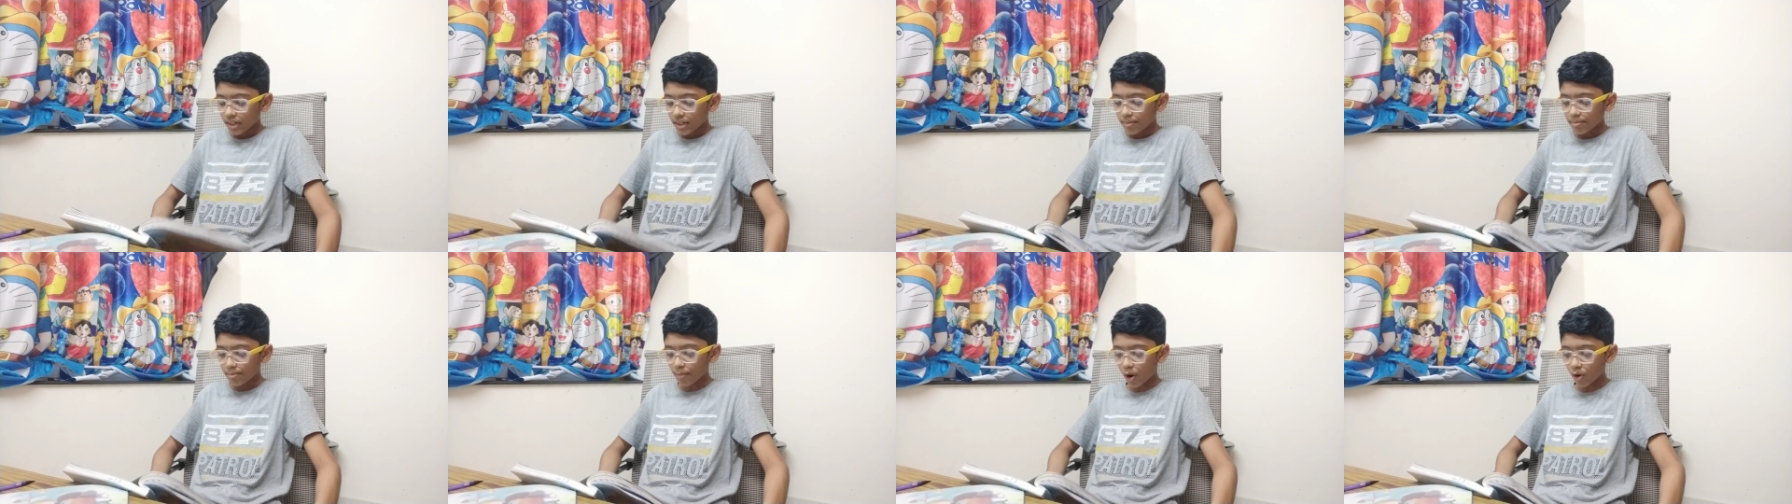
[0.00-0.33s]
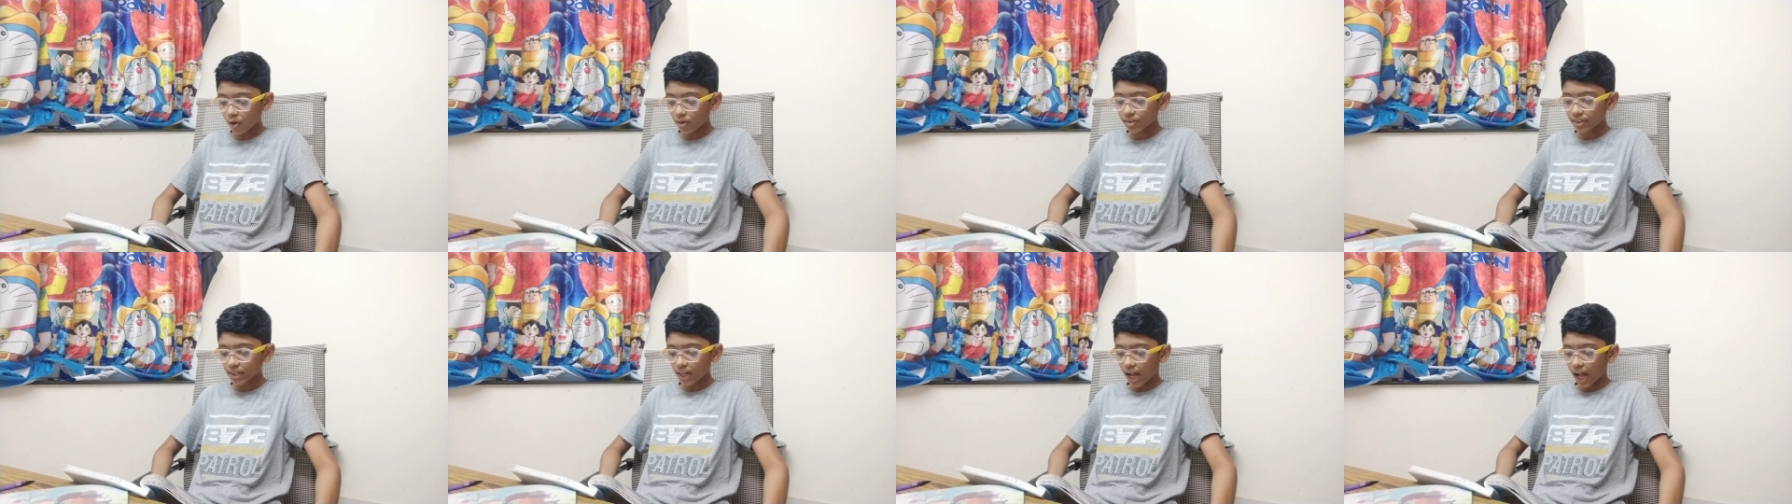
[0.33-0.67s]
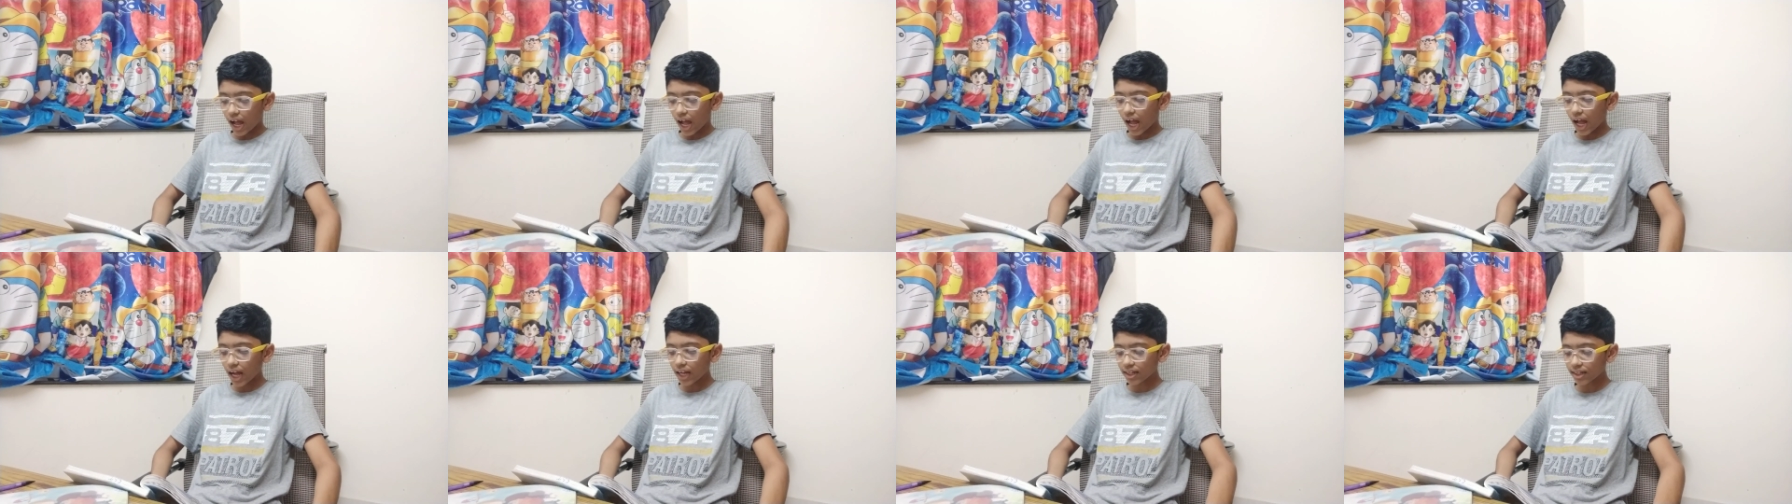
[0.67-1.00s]
Mount
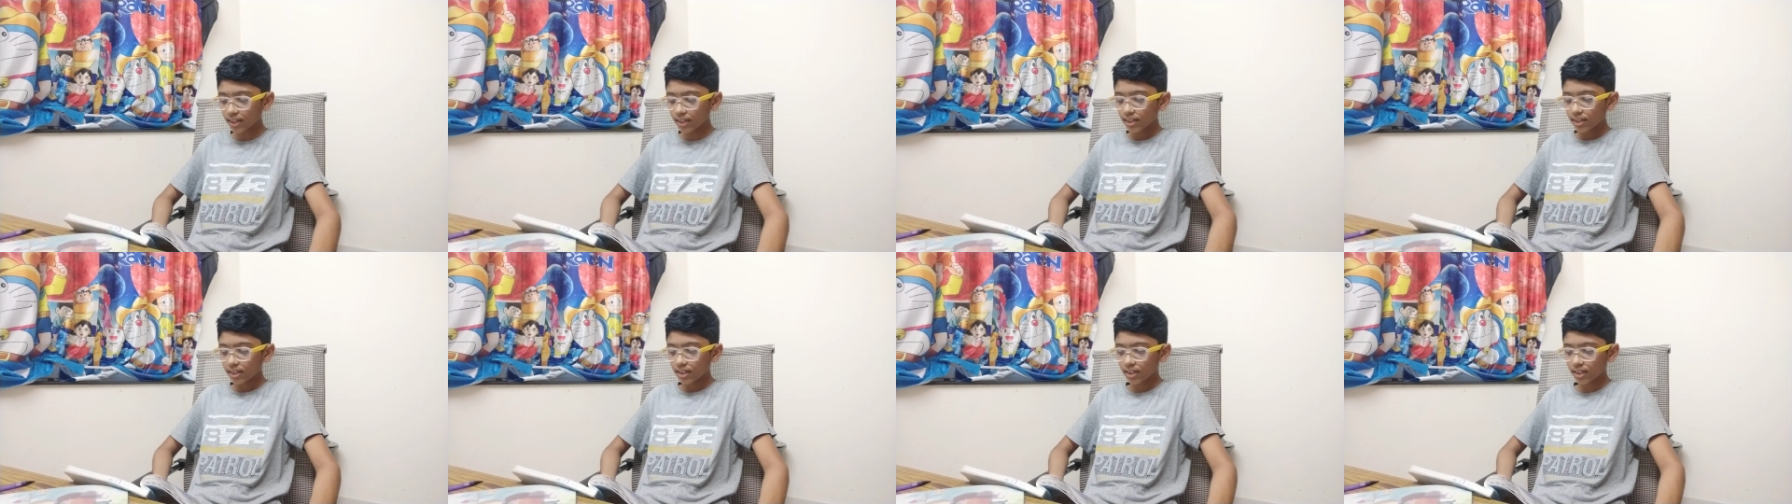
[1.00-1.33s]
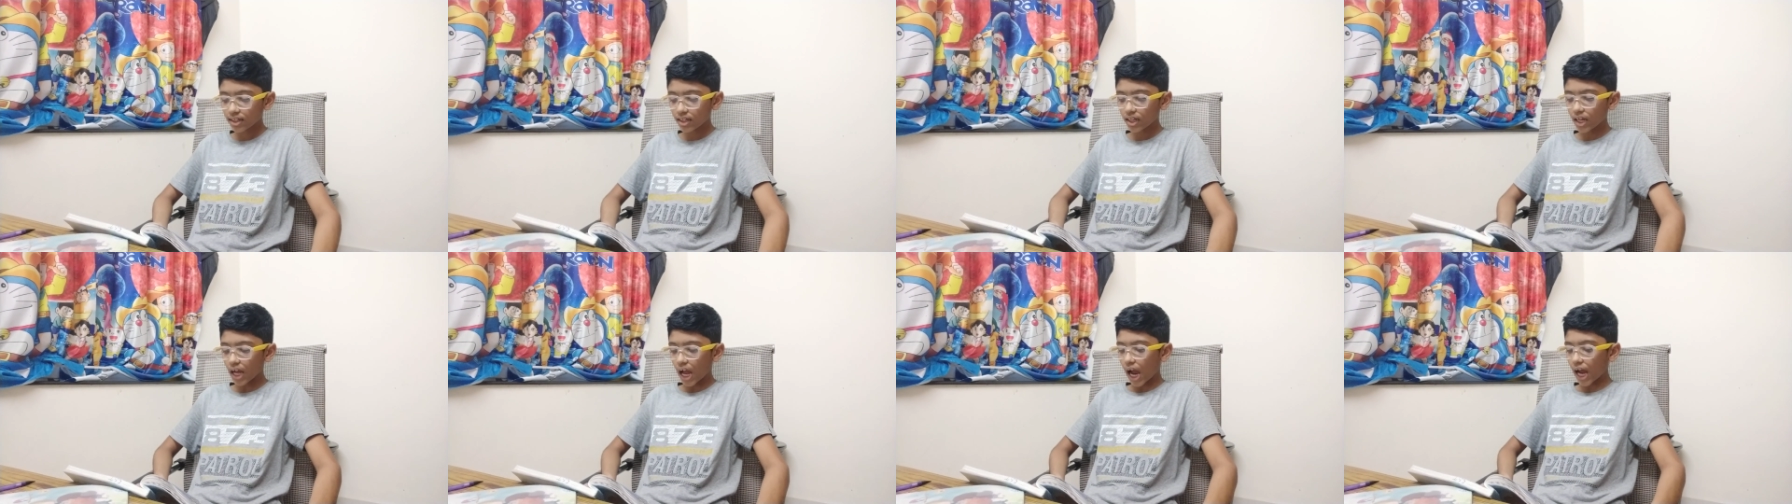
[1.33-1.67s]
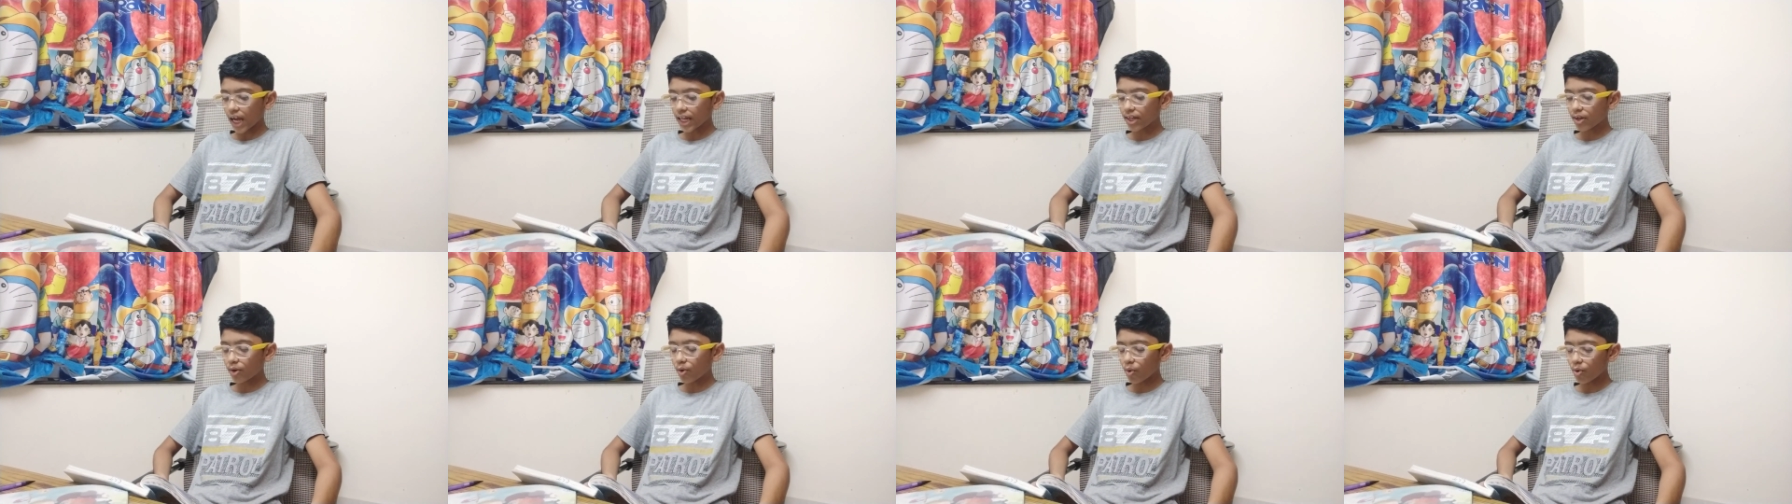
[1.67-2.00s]

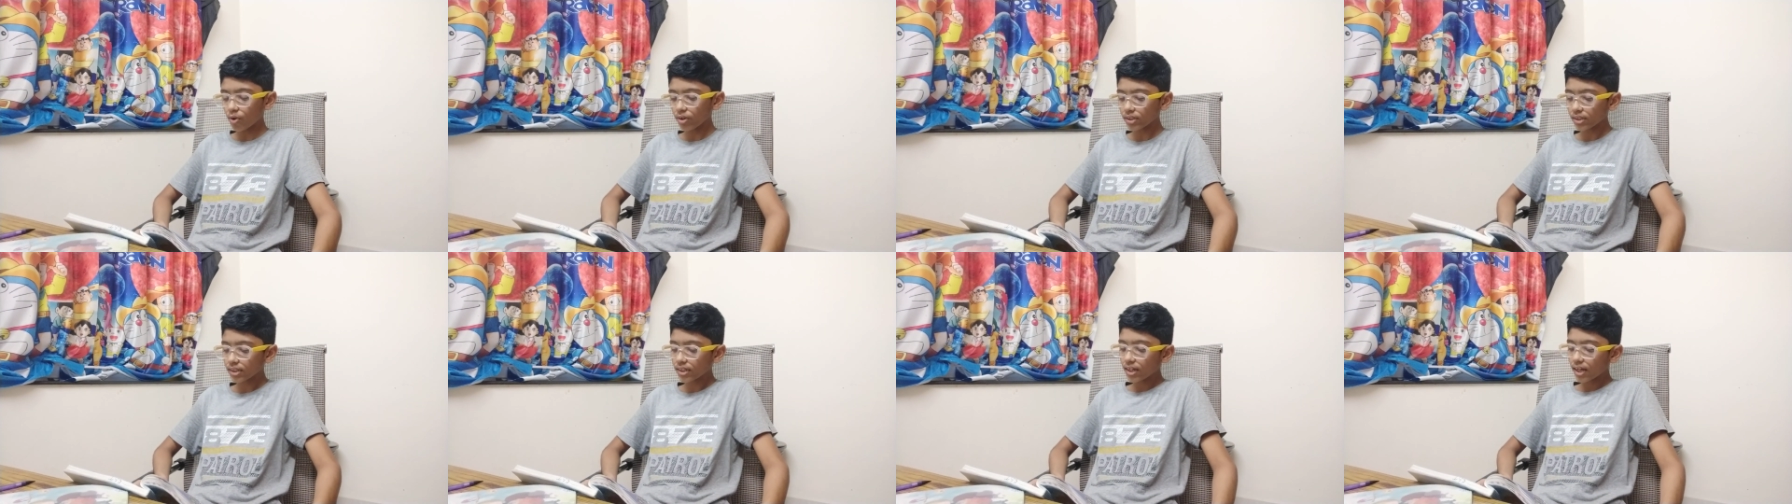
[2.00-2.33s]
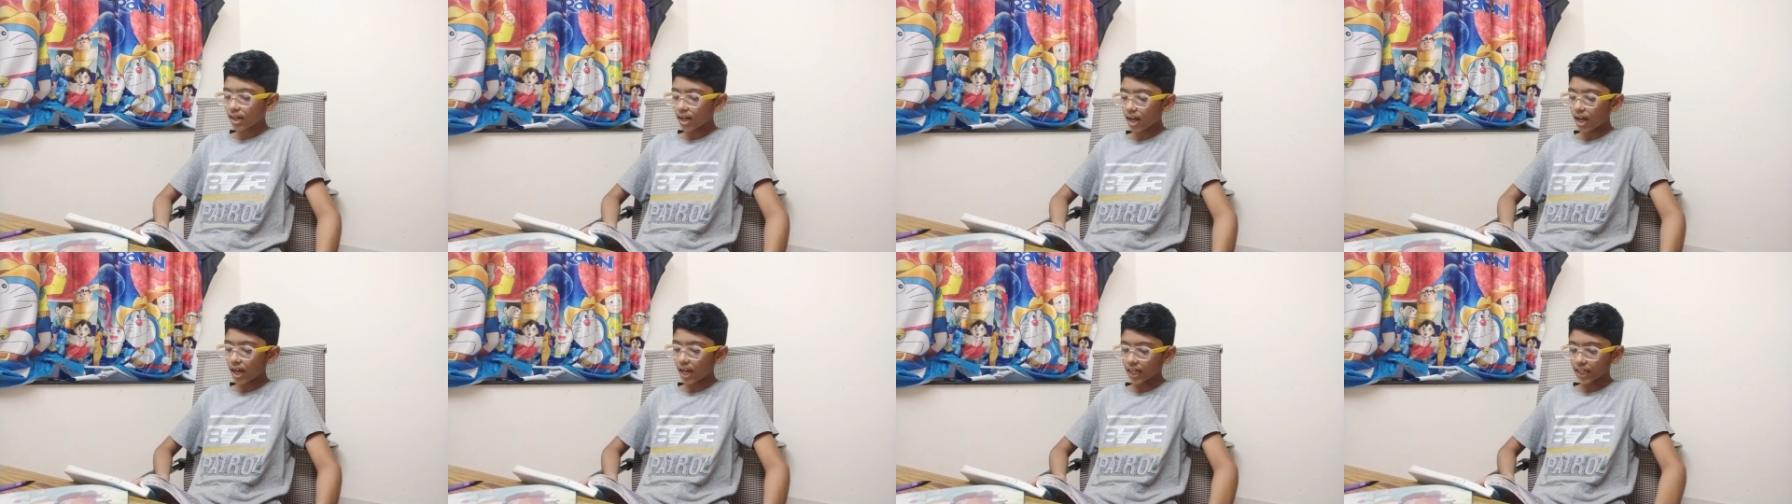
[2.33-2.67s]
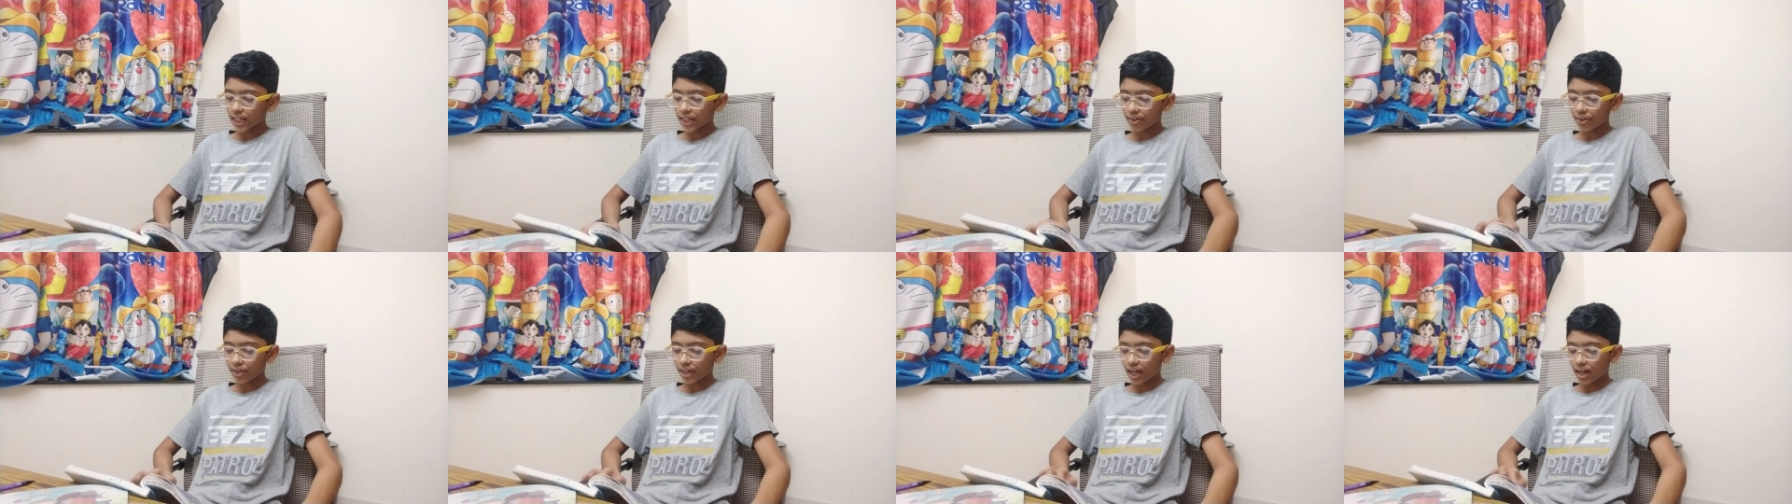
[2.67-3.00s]

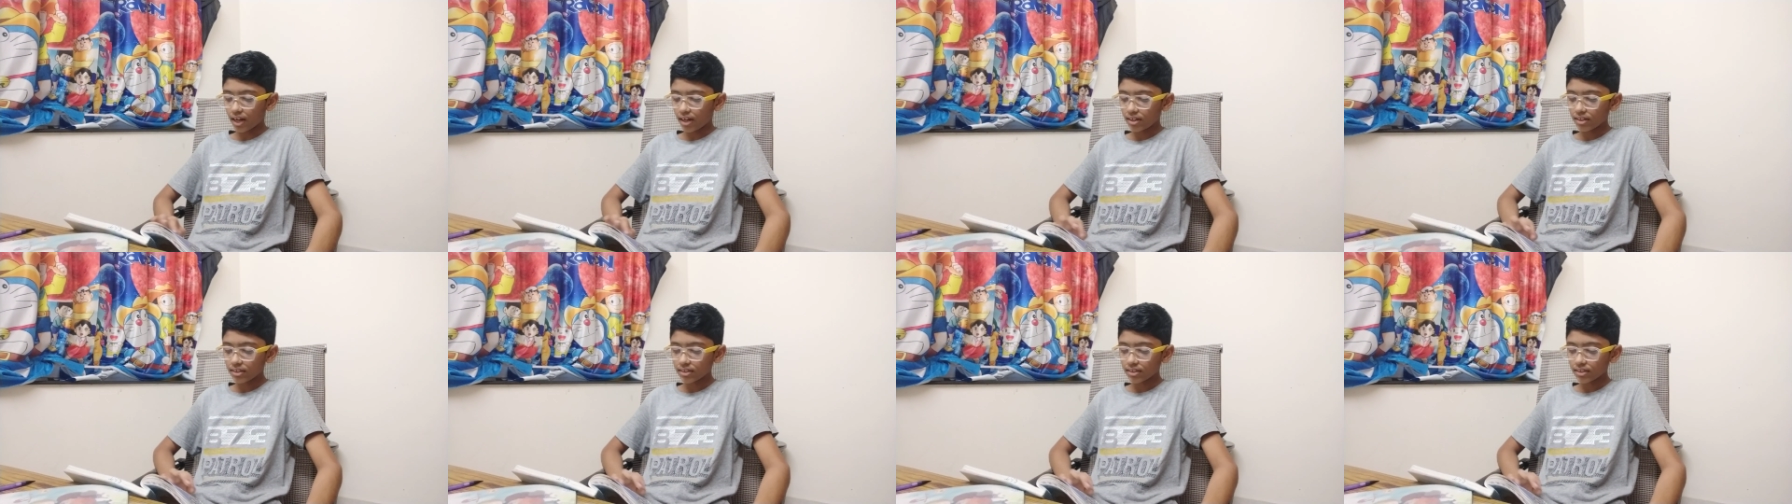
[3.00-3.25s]
Aconcagua